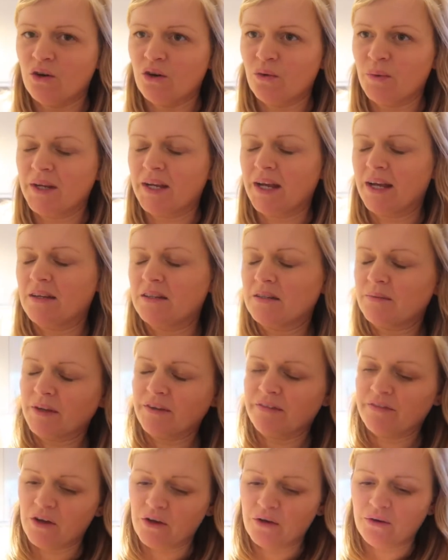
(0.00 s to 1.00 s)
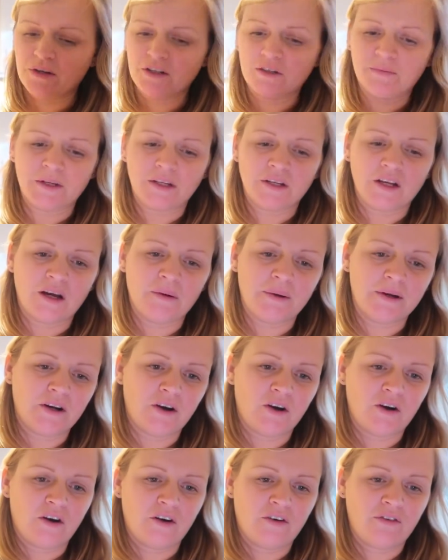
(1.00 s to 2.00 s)
all weekend. My phone has been
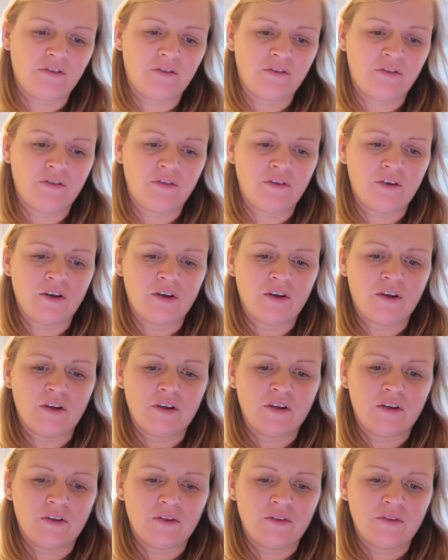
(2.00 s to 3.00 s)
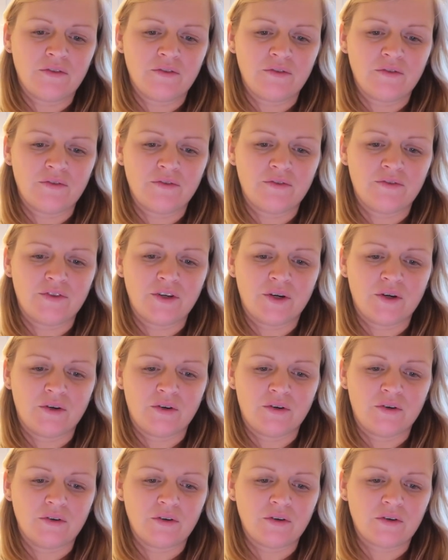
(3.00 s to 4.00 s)
going off the
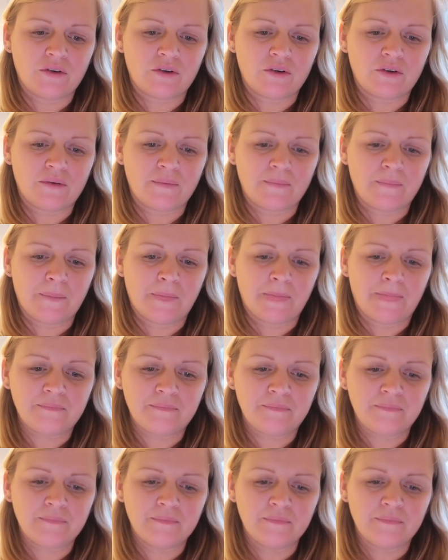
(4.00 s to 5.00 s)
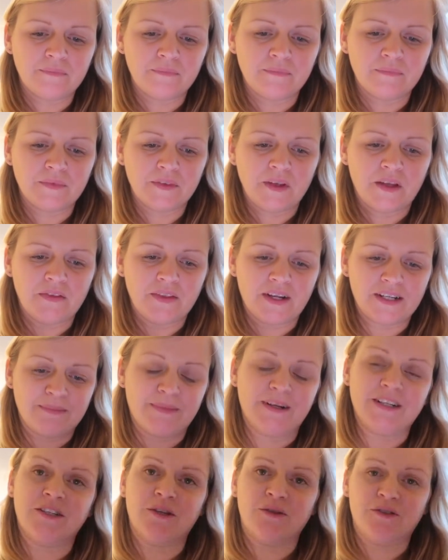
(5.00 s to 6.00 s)
hook. That's
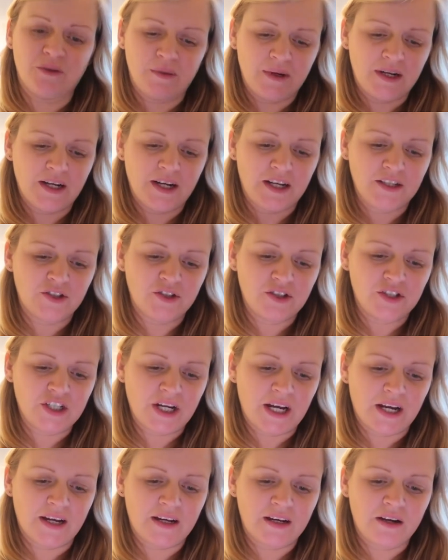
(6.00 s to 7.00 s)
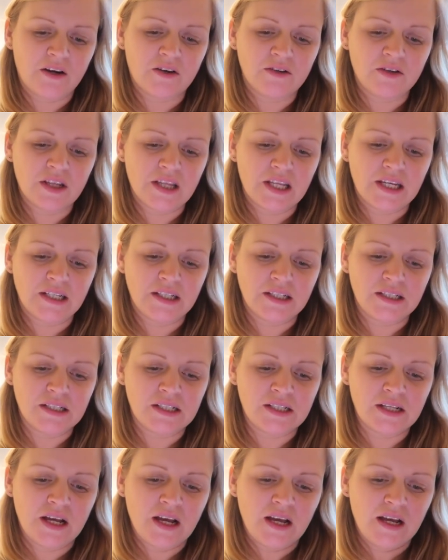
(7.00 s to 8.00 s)
my social worker just checking on
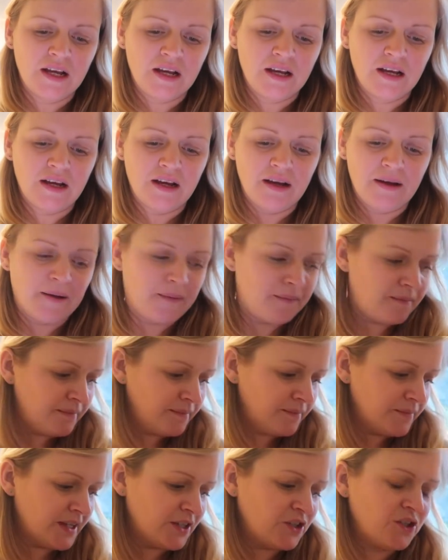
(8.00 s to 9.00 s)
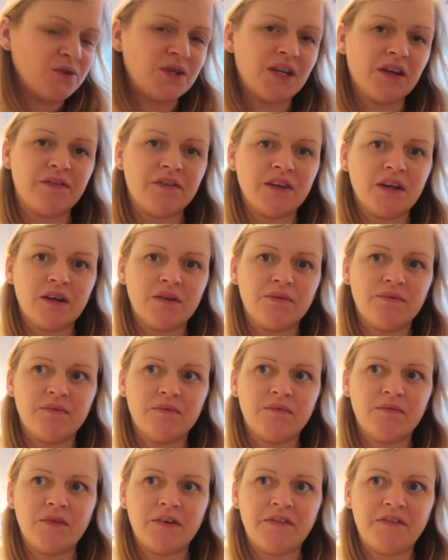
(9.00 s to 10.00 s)
things. They do give you
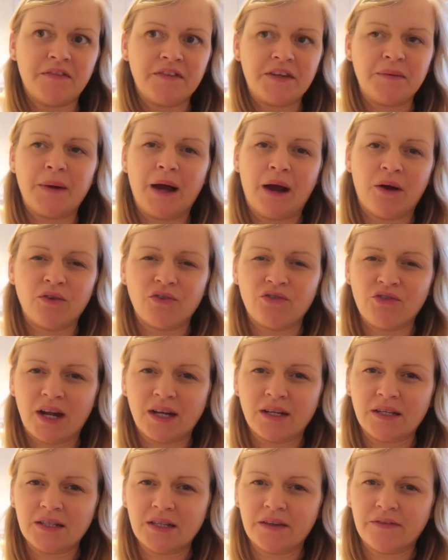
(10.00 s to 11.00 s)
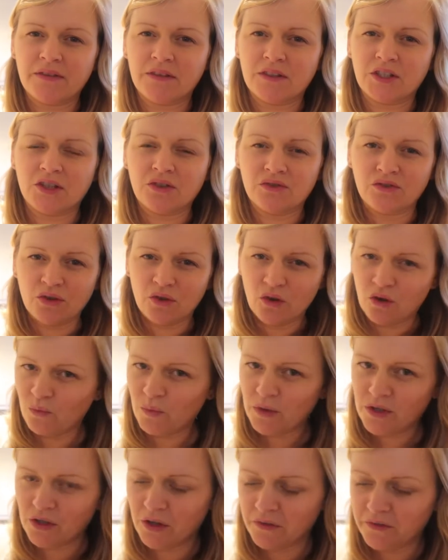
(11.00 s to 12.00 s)
a £50 grant if the children
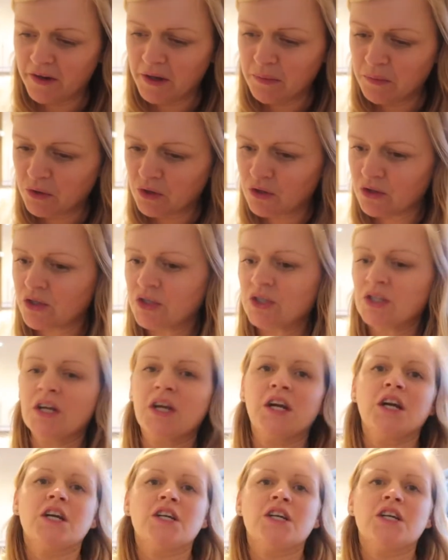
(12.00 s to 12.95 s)
come with not very much,